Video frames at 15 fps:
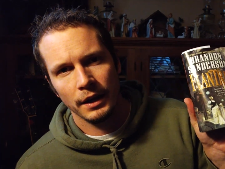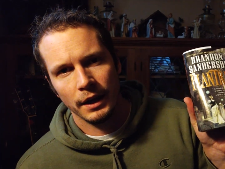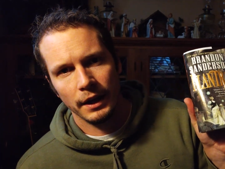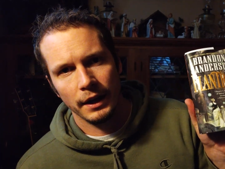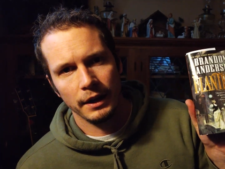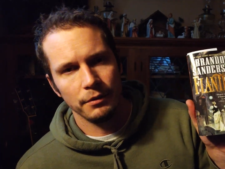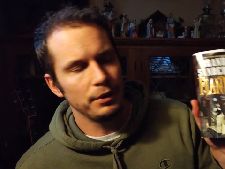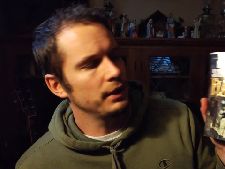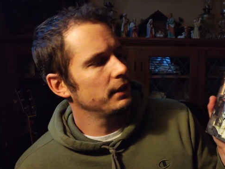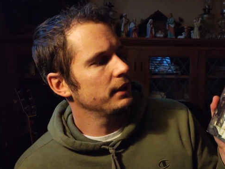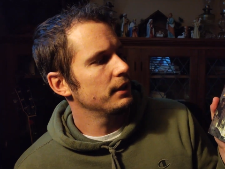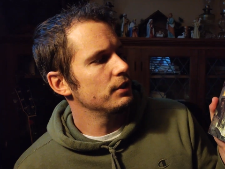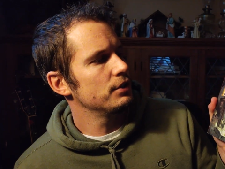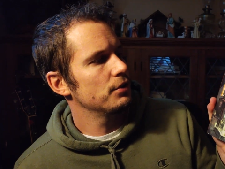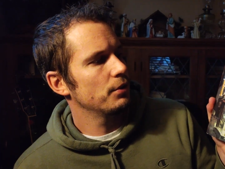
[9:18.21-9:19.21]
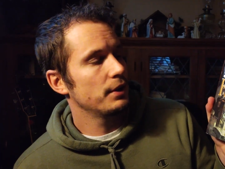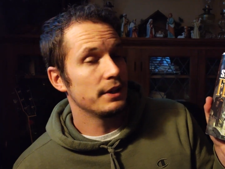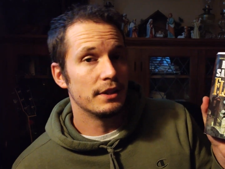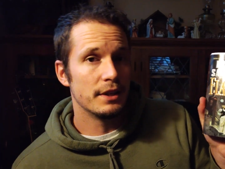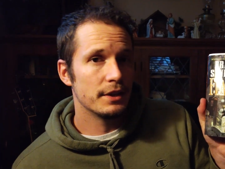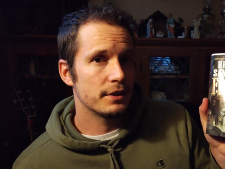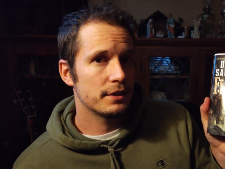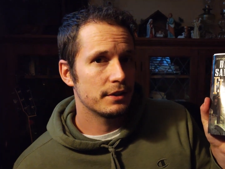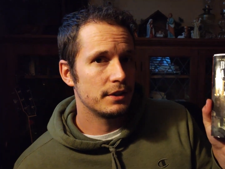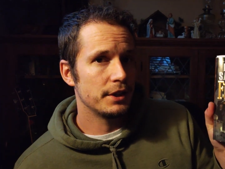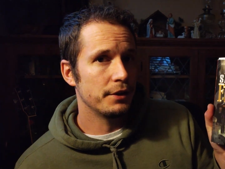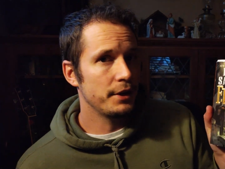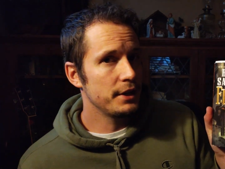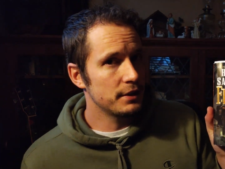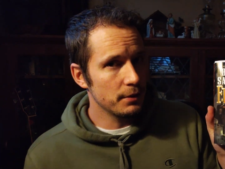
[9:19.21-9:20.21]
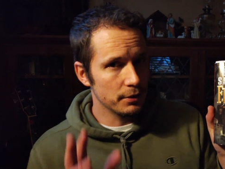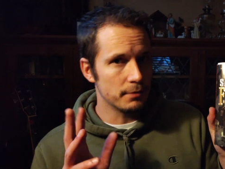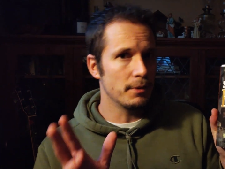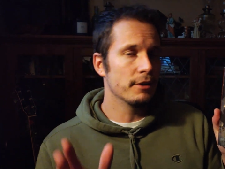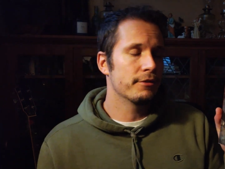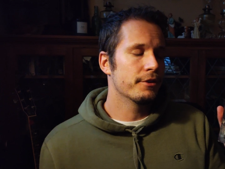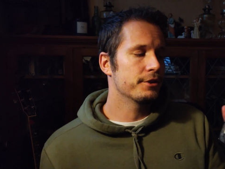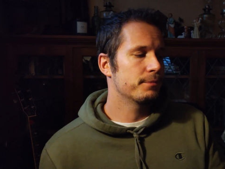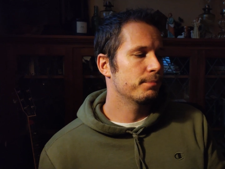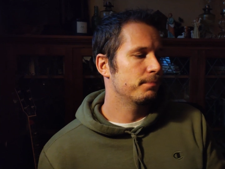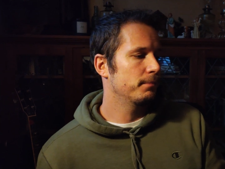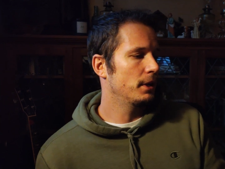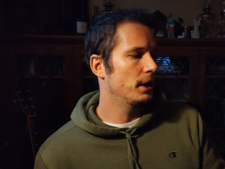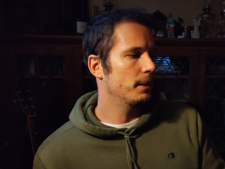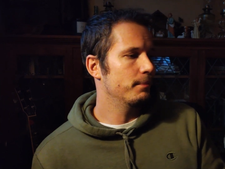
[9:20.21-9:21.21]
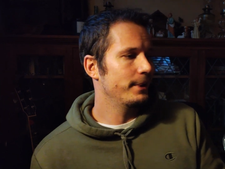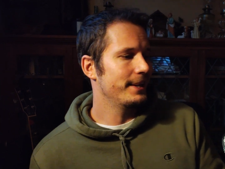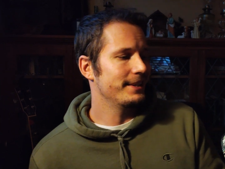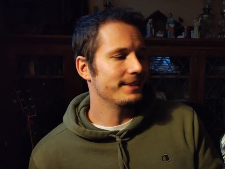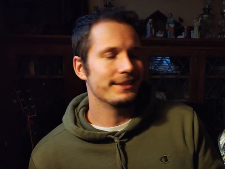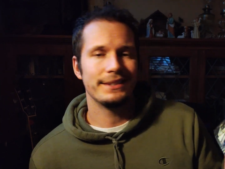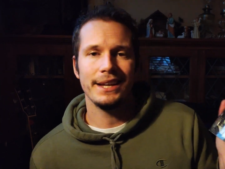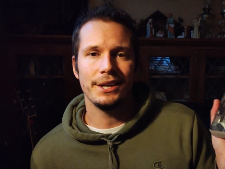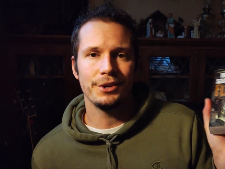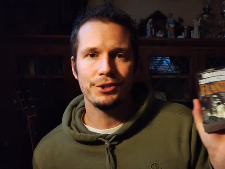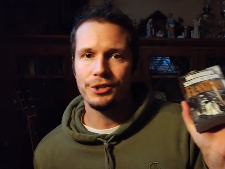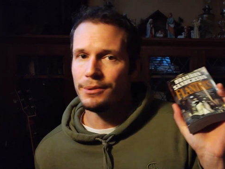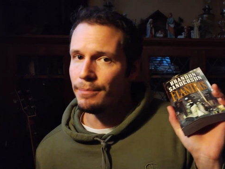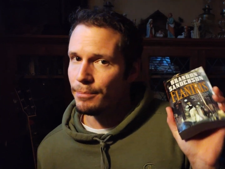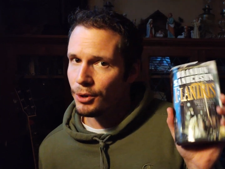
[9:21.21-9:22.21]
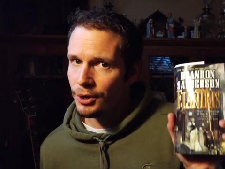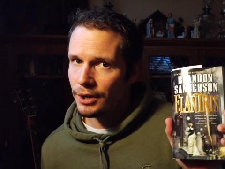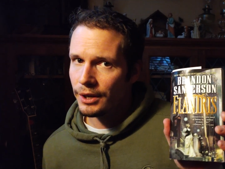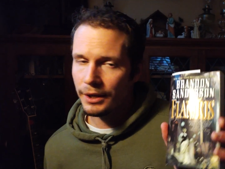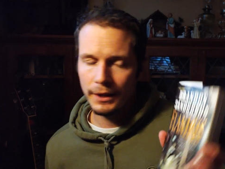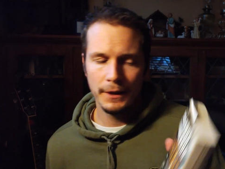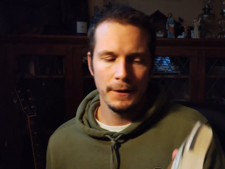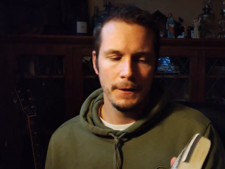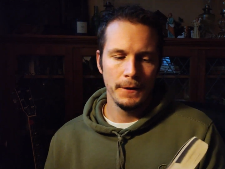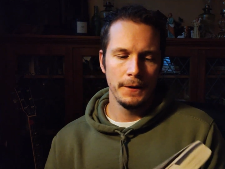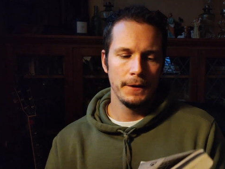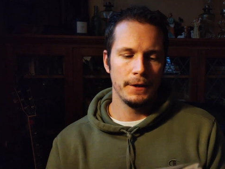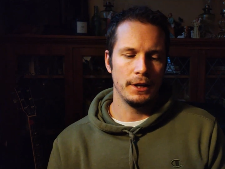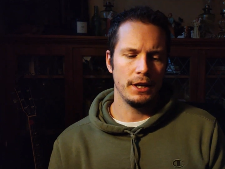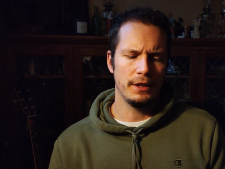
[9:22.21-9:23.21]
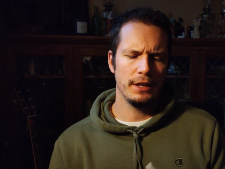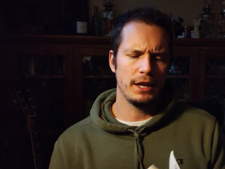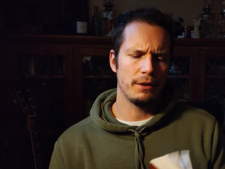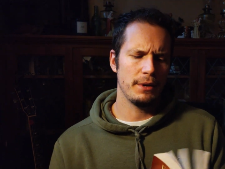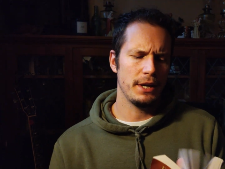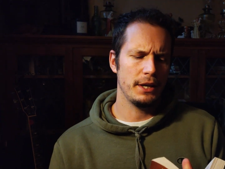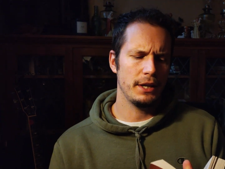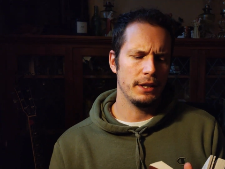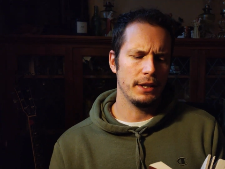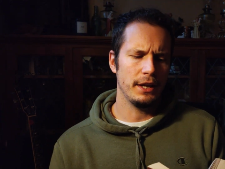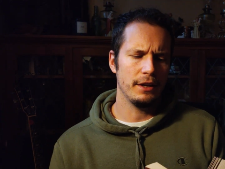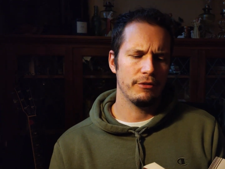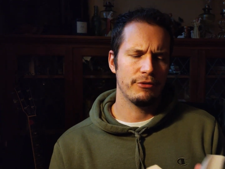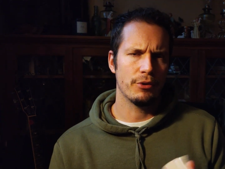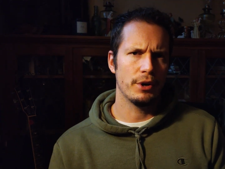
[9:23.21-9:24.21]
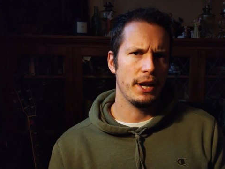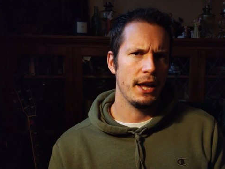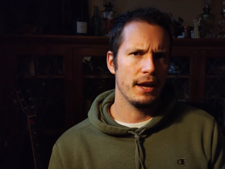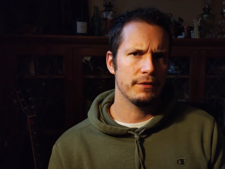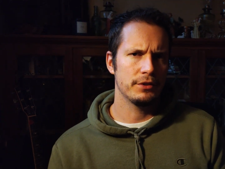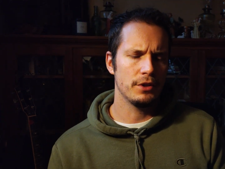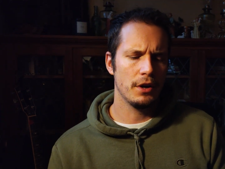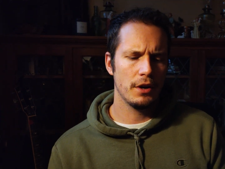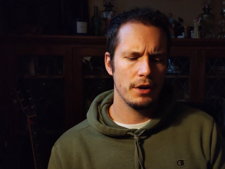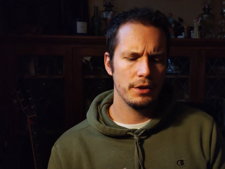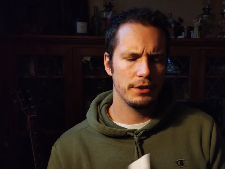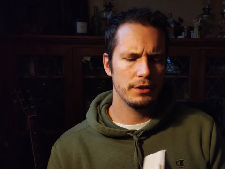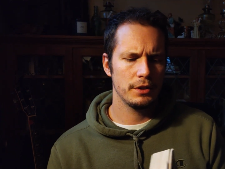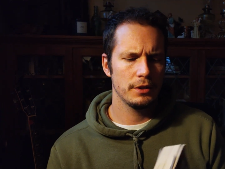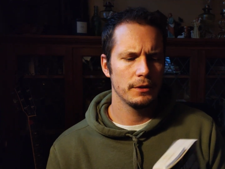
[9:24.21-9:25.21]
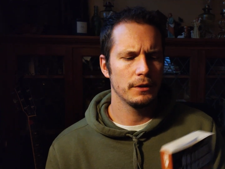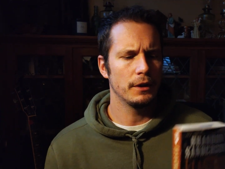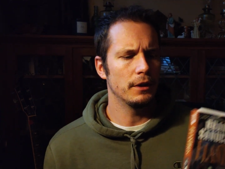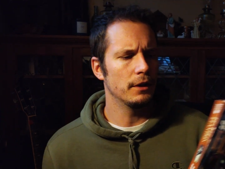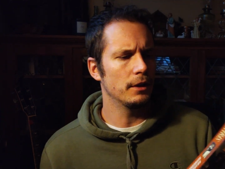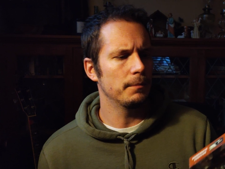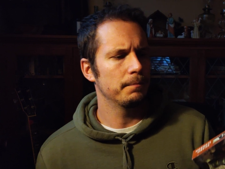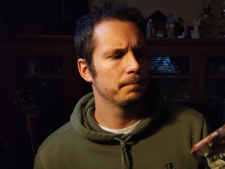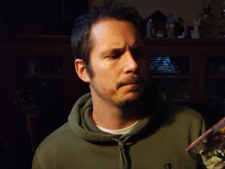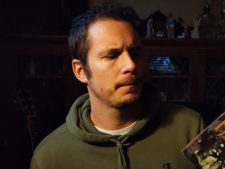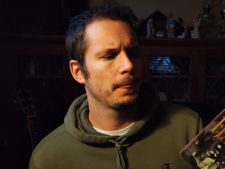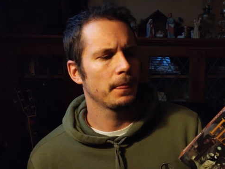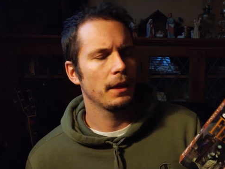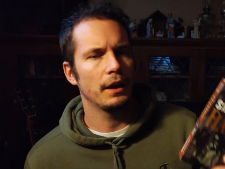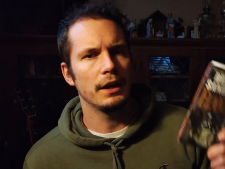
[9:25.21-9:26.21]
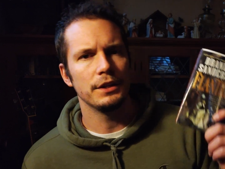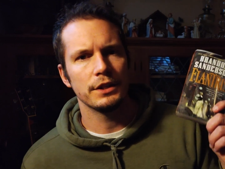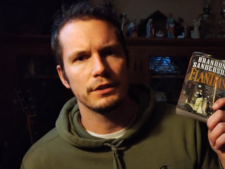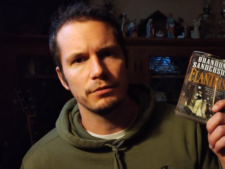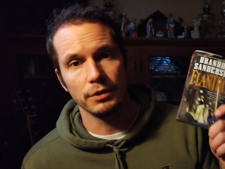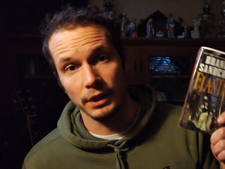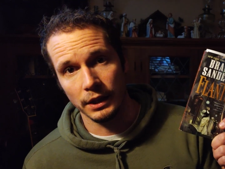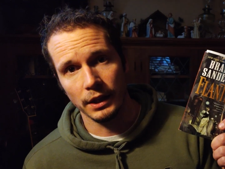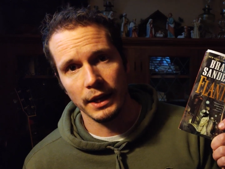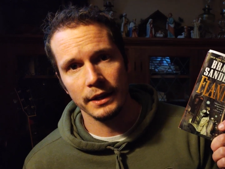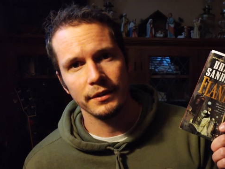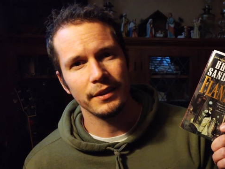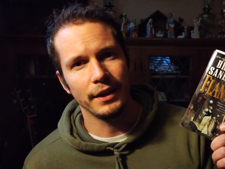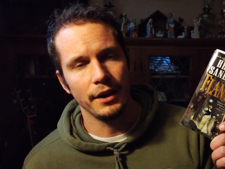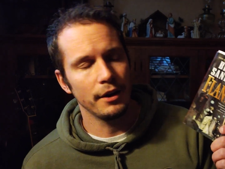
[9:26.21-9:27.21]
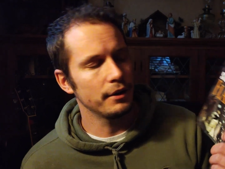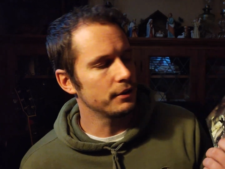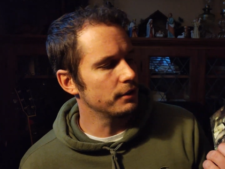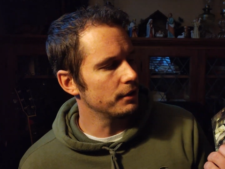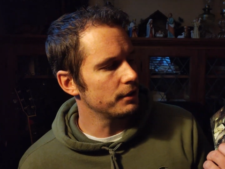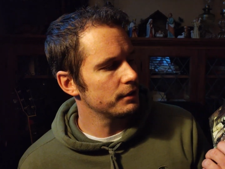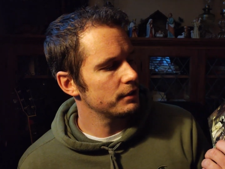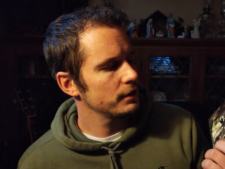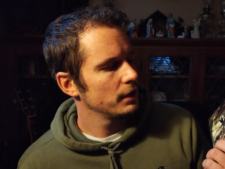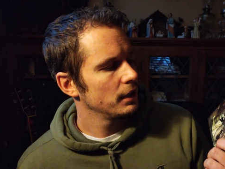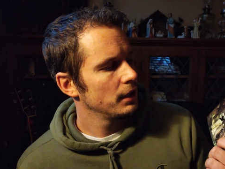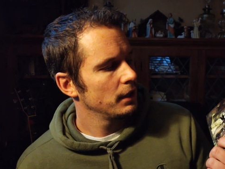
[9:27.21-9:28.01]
I really enjoyed this series. It was my first Brandon Sanderson book. I think I rated it like 4.5 stars. I just really liked the characters.